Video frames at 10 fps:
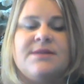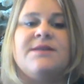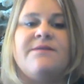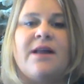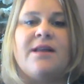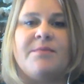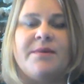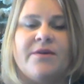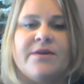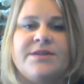develop
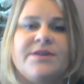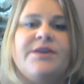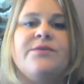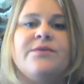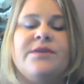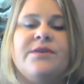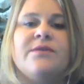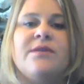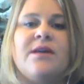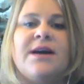or to
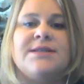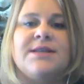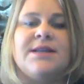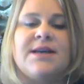utilize